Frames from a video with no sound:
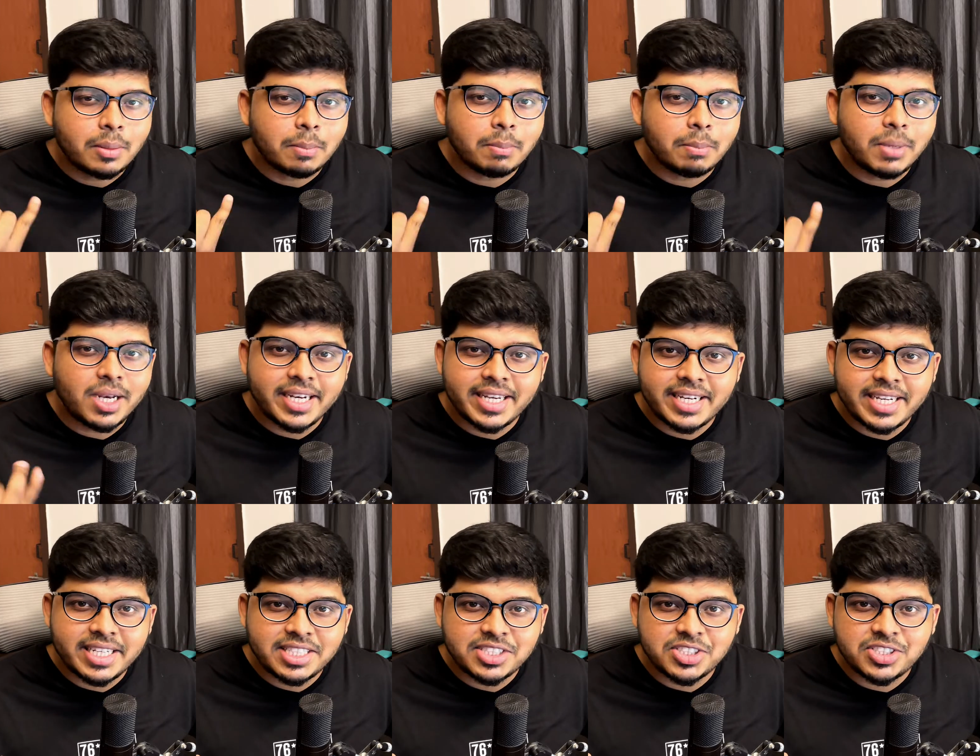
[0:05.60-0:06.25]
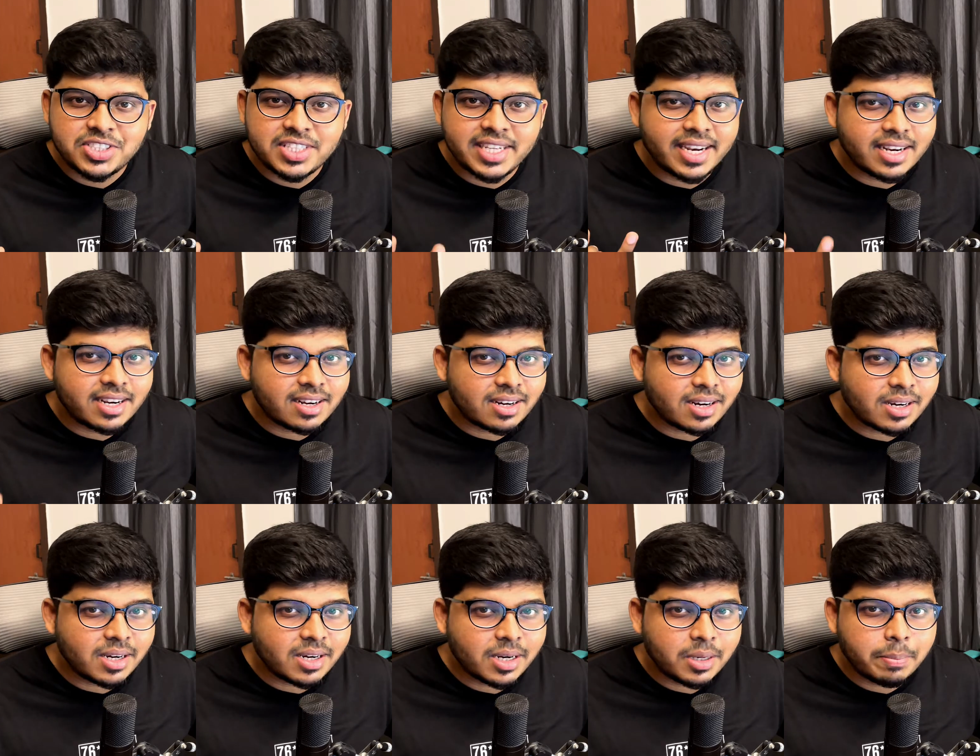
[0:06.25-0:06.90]
build an agency and
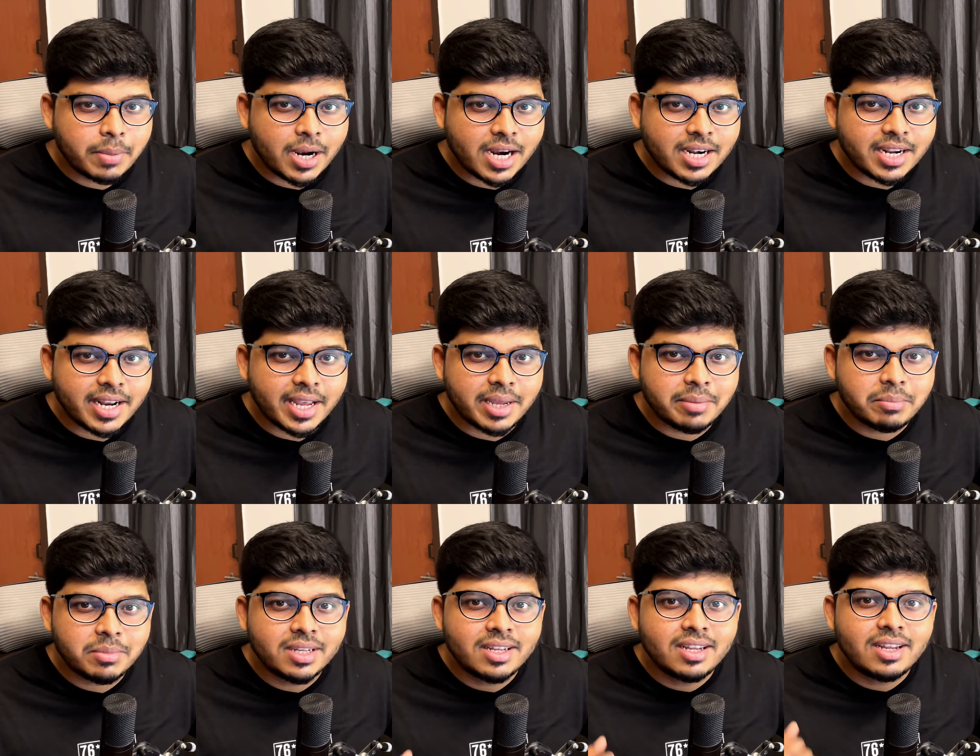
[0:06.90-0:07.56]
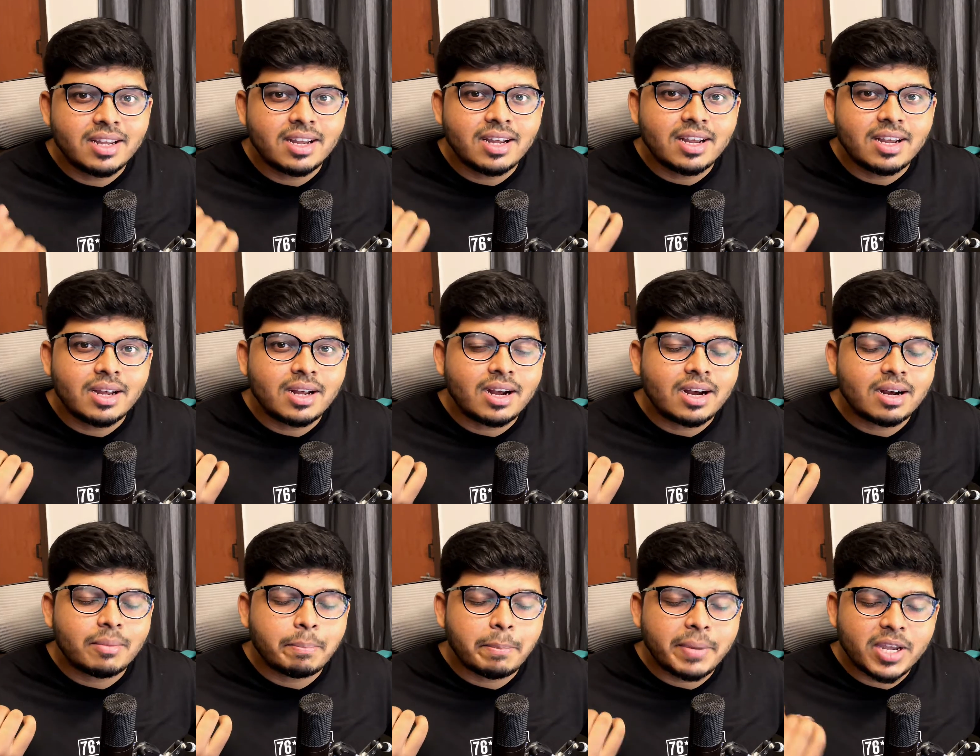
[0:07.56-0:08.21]
run it part-time,
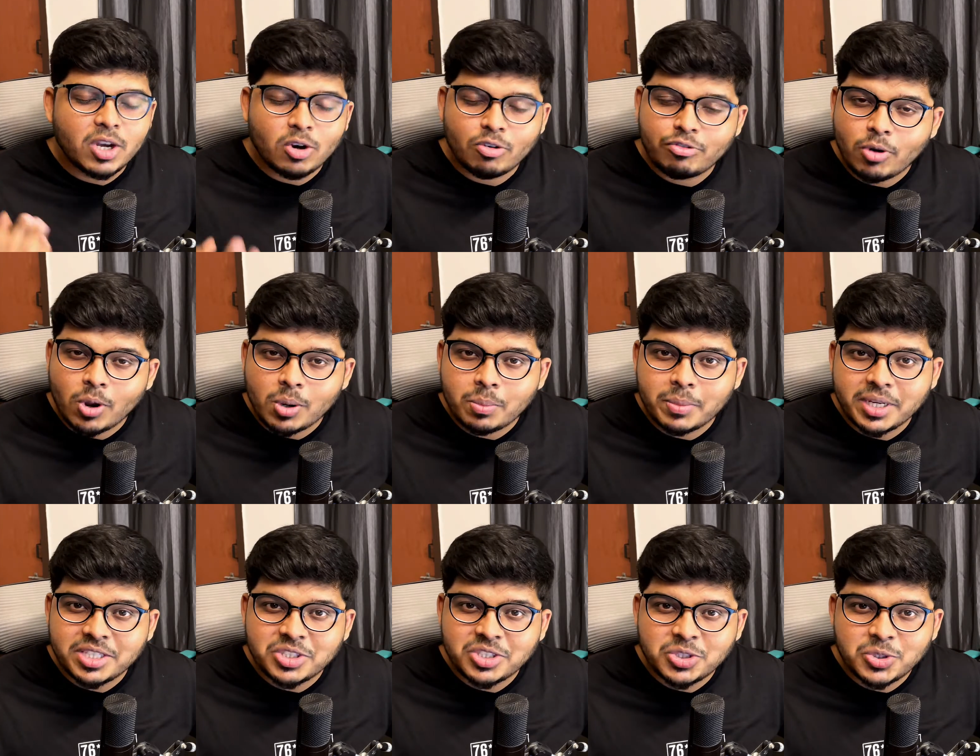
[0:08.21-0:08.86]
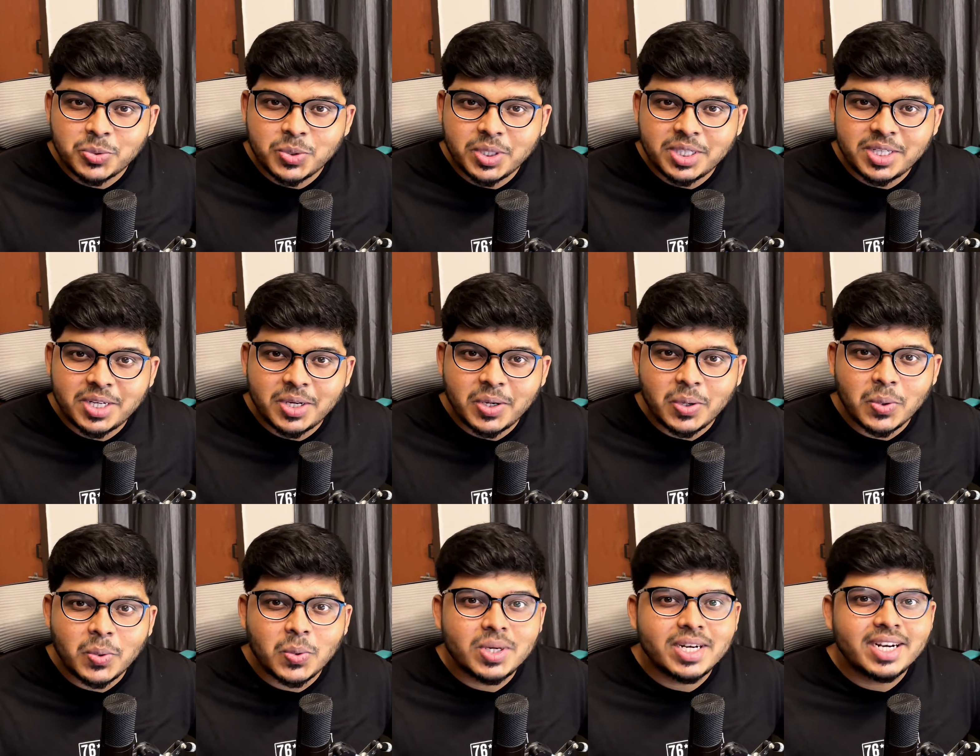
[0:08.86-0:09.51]
pay off all my student
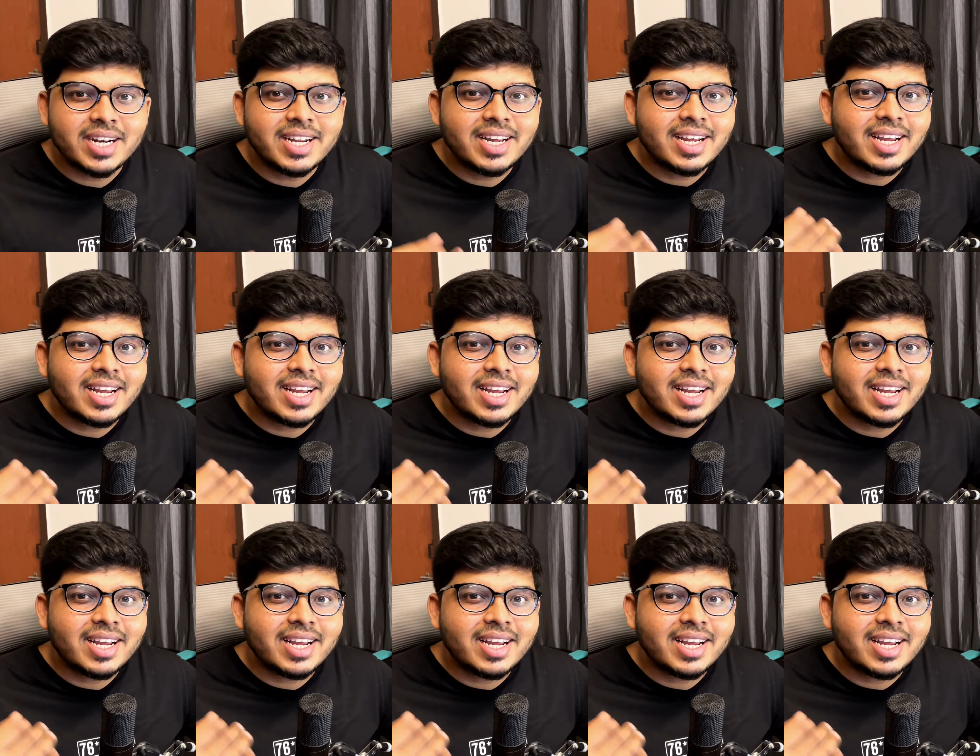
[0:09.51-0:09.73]
loan,